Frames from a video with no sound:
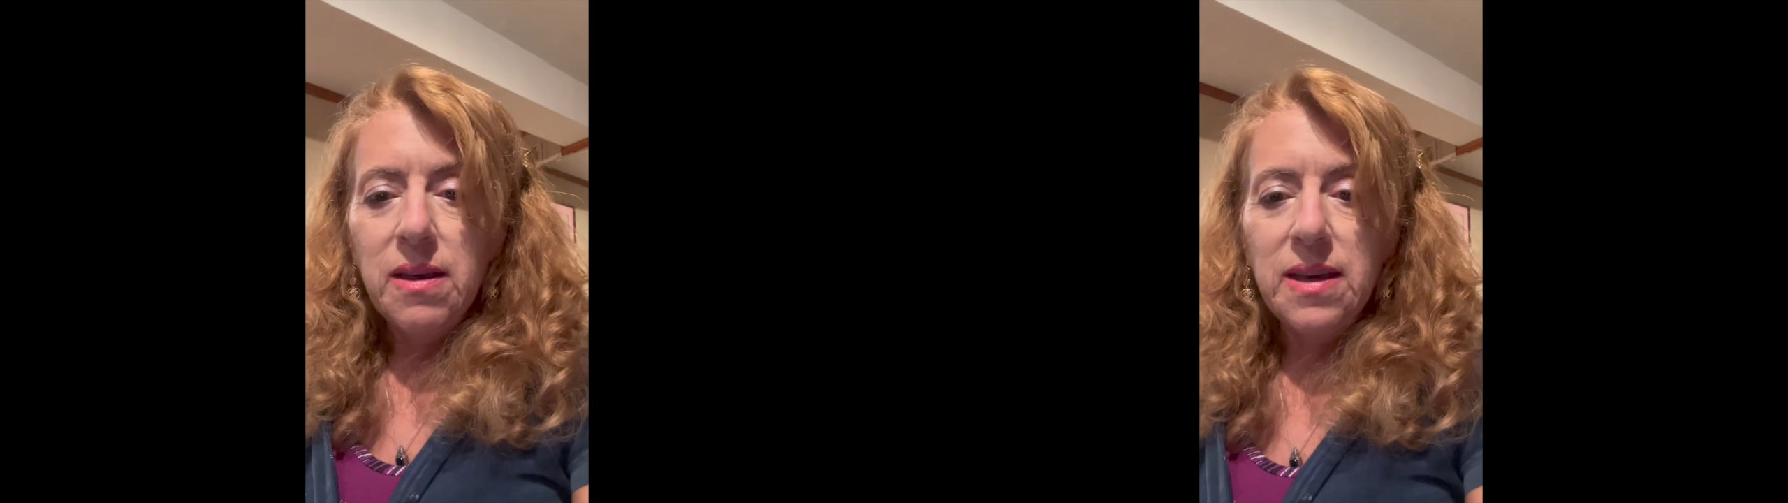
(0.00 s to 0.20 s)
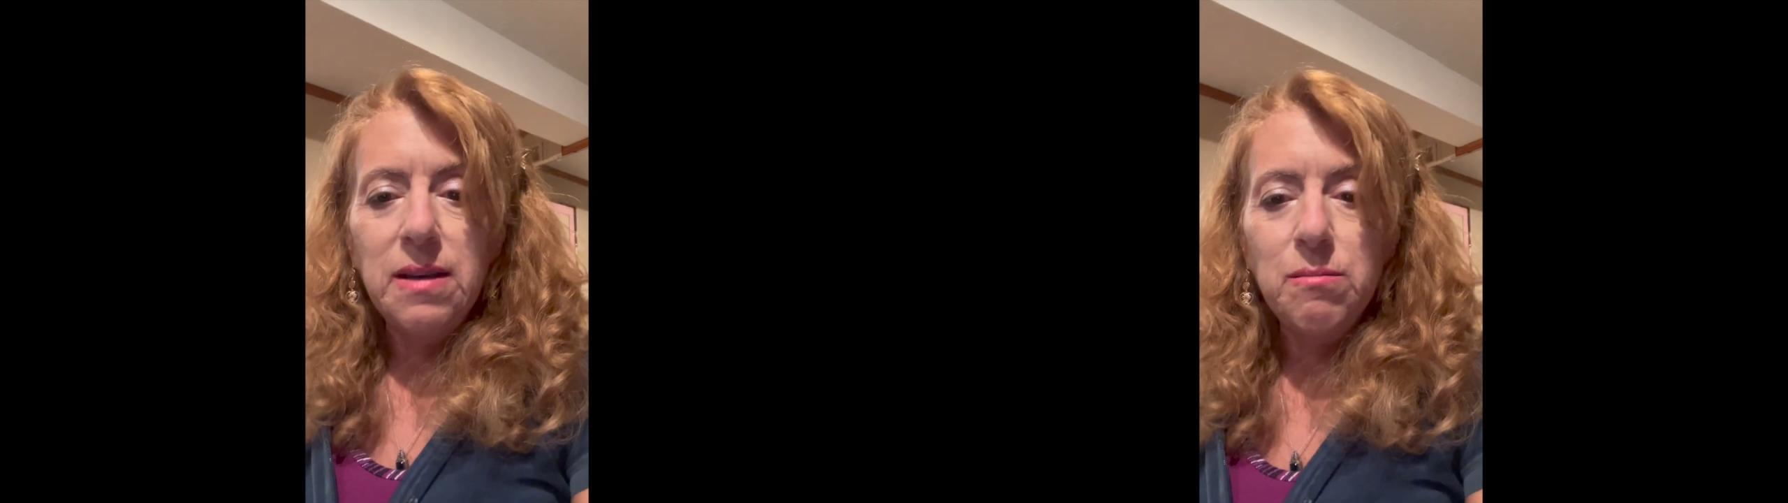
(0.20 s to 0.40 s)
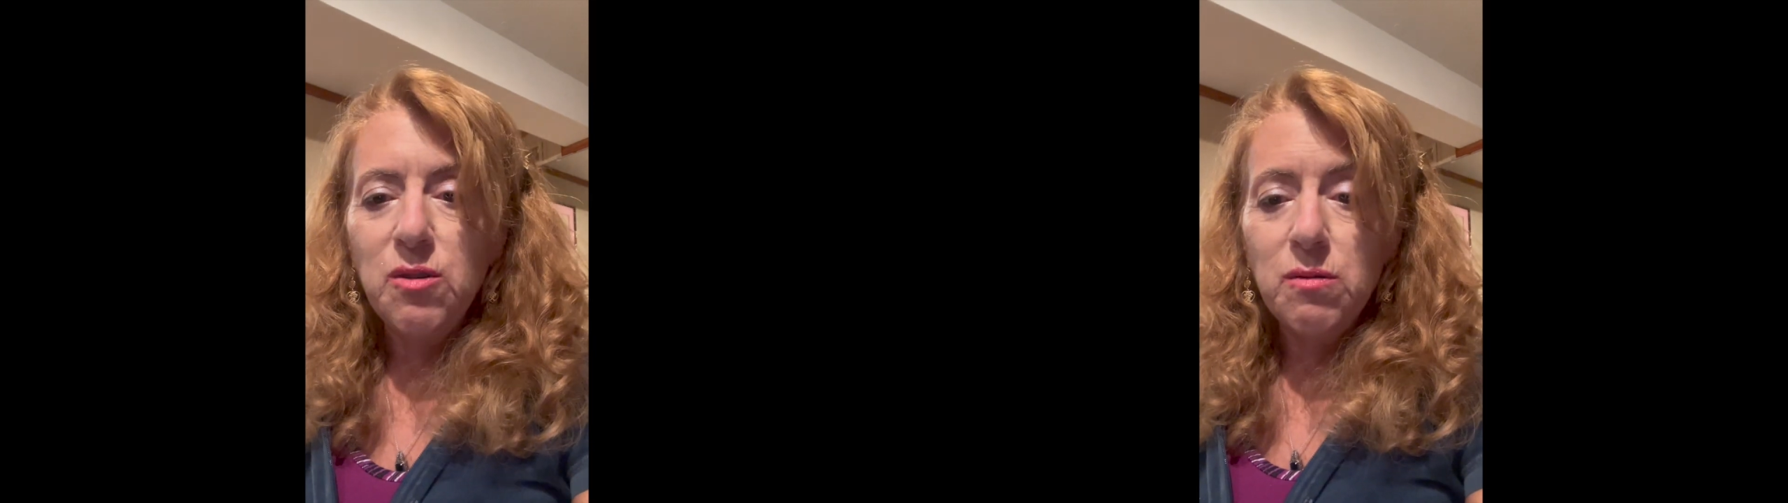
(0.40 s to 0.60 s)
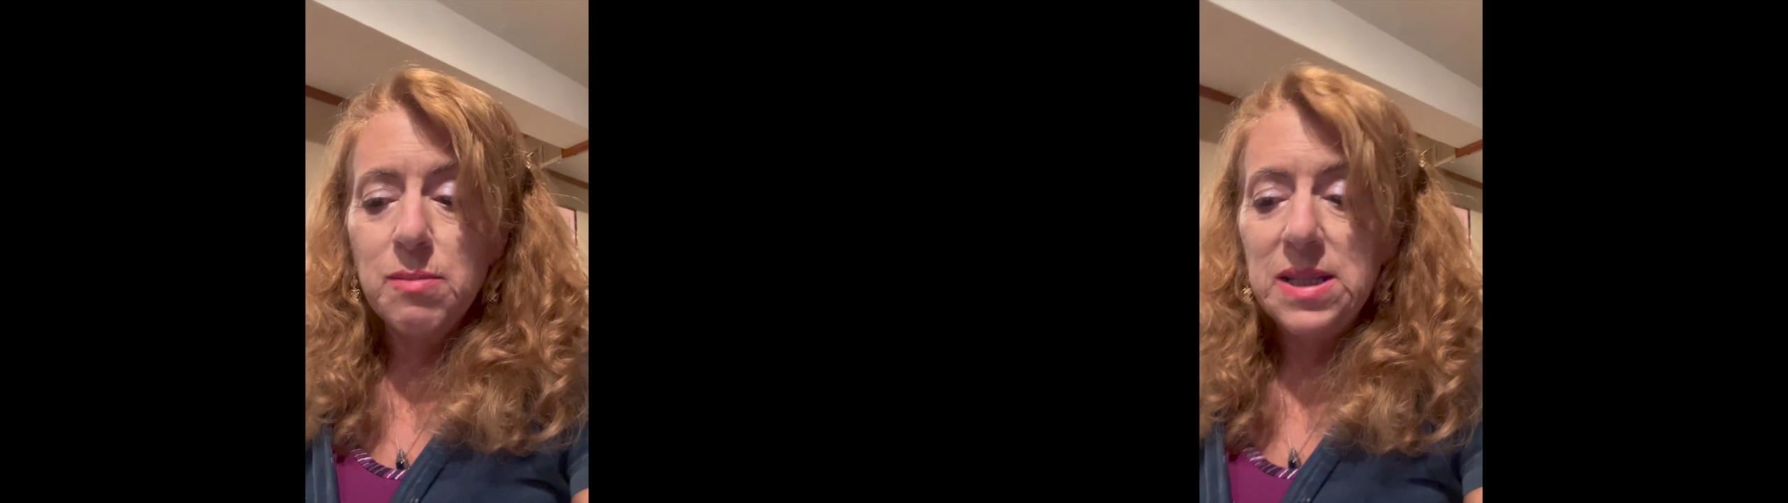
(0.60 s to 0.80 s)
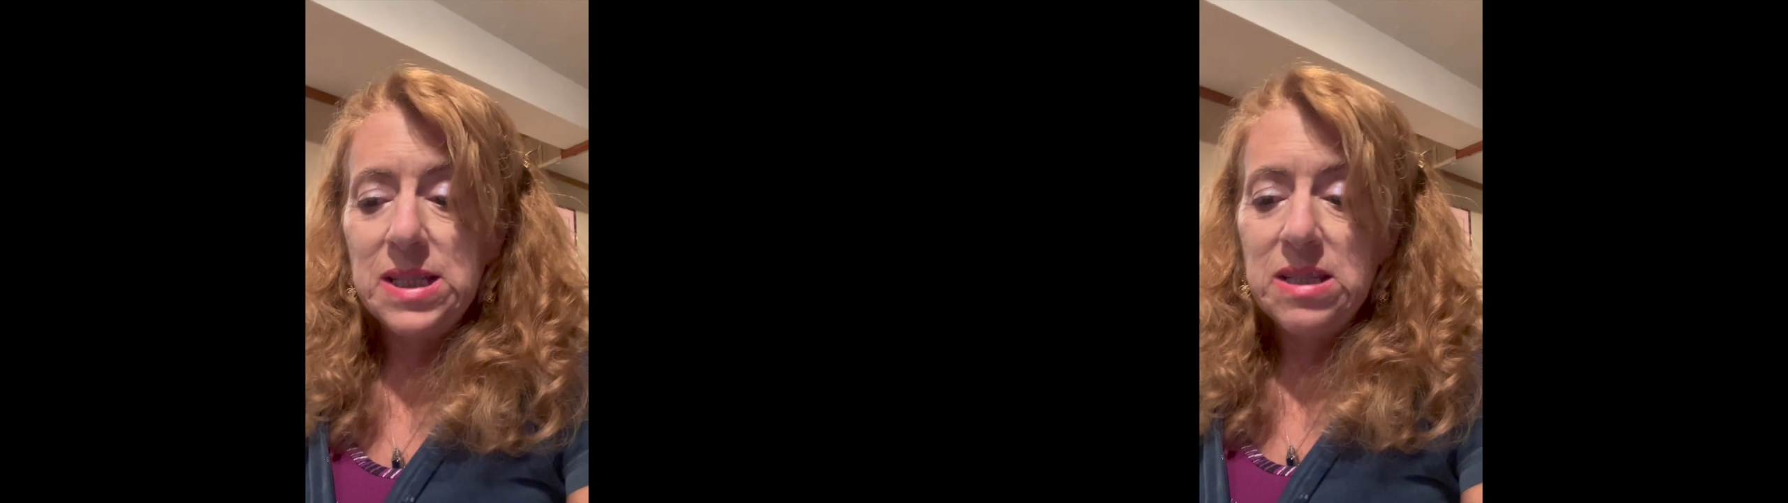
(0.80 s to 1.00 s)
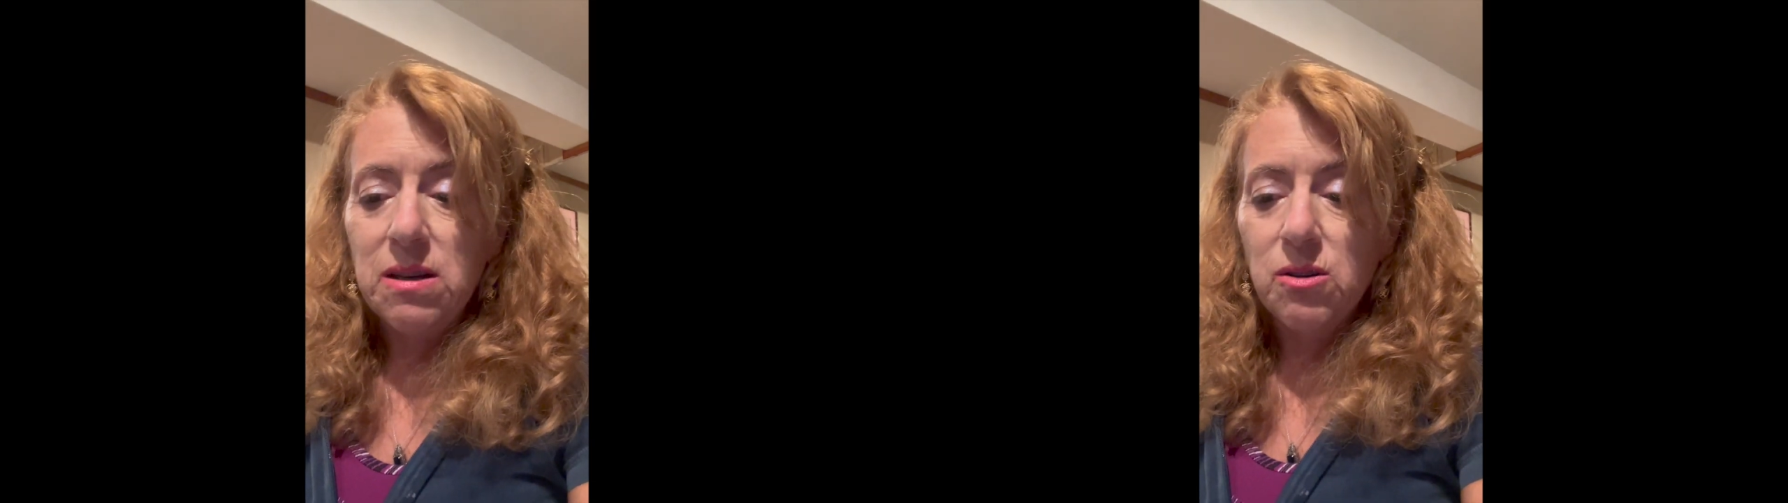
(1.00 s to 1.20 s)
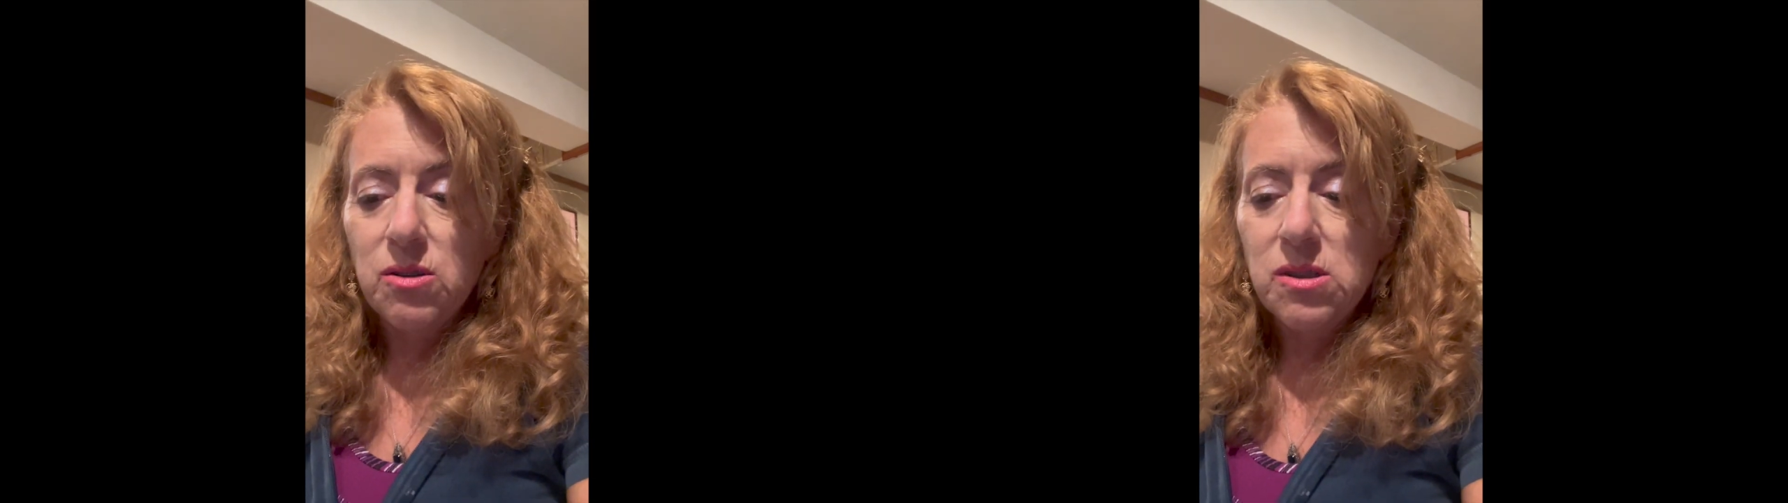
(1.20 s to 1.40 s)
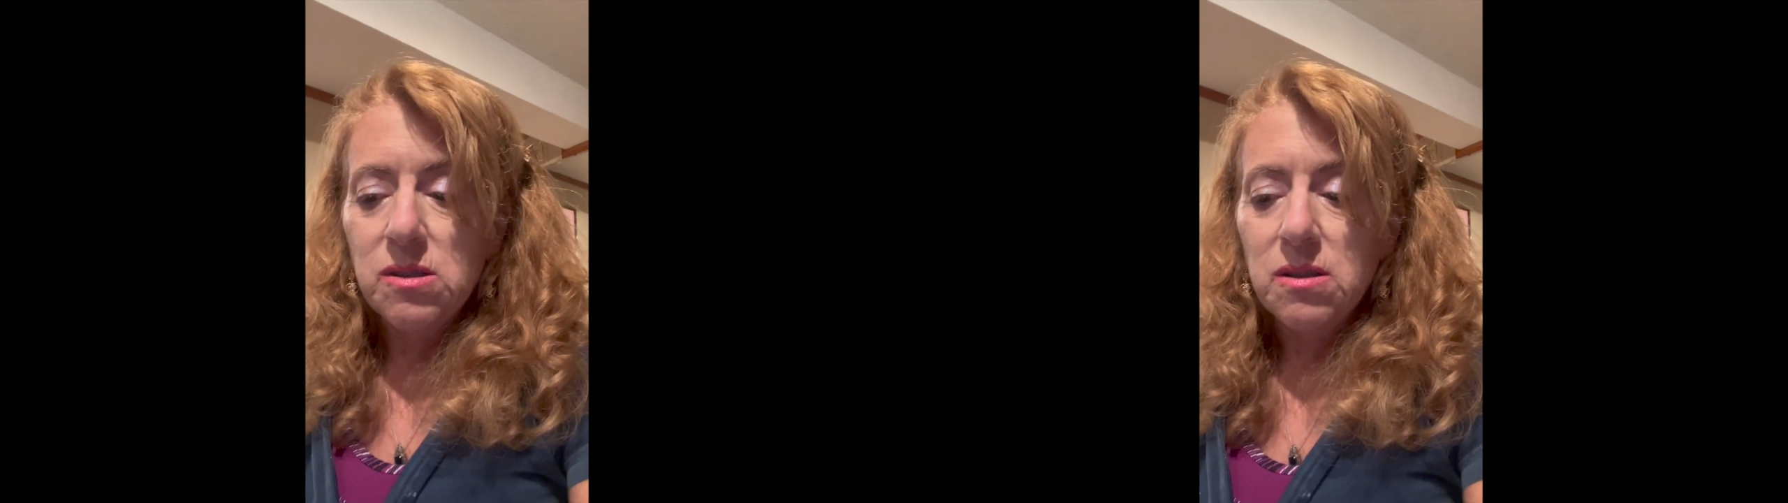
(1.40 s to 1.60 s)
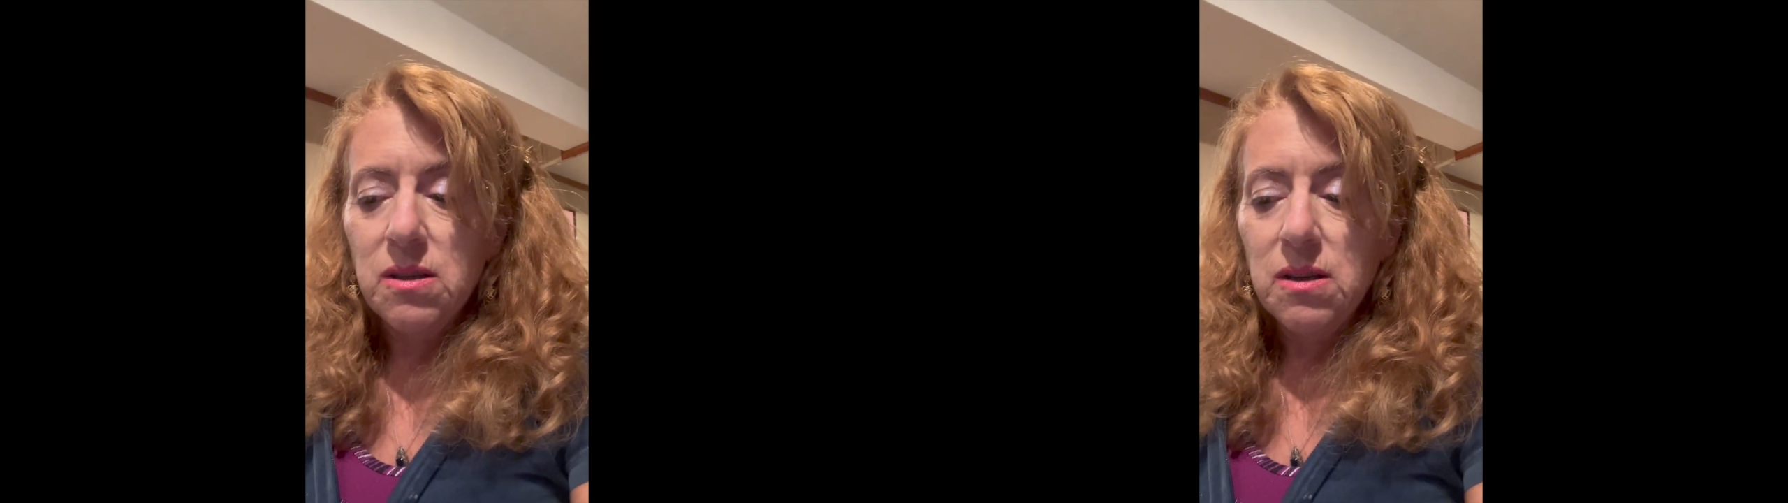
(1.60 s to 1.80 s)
It moved me to tears.